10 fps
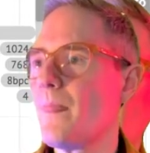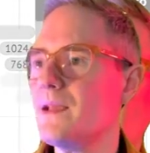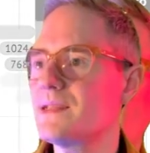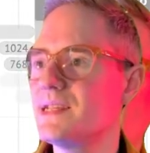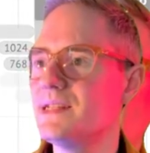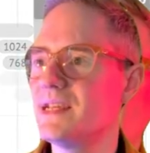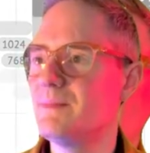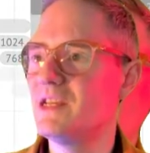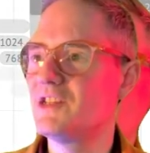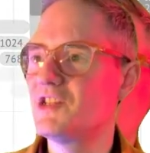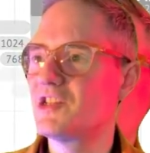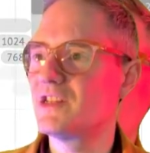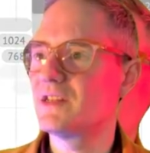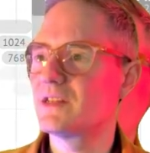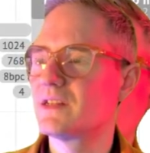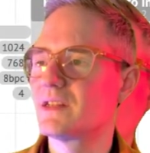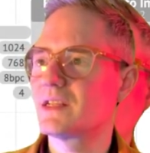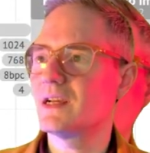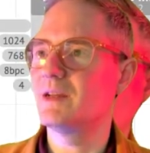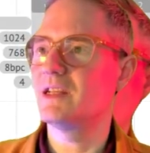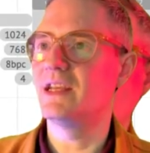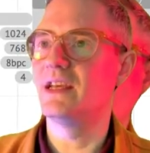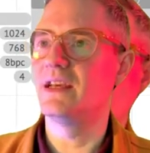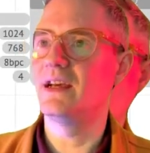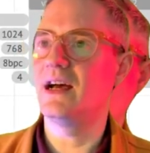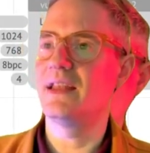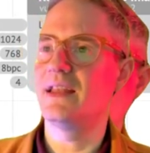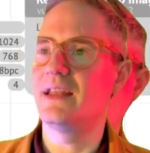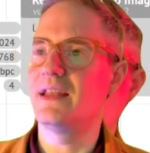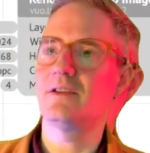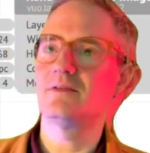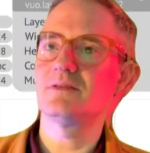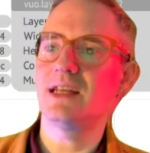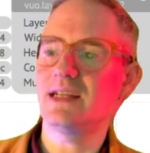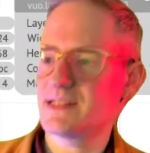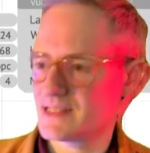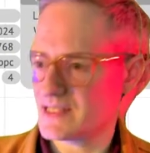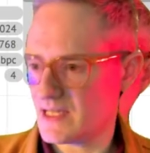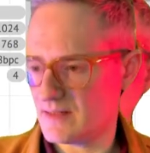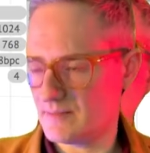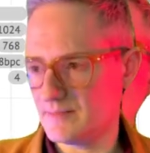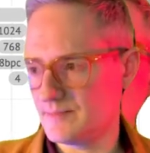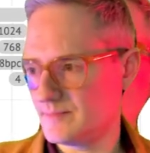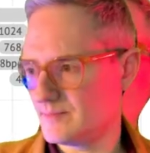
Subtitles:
Scene to image, come in here, and now let's grab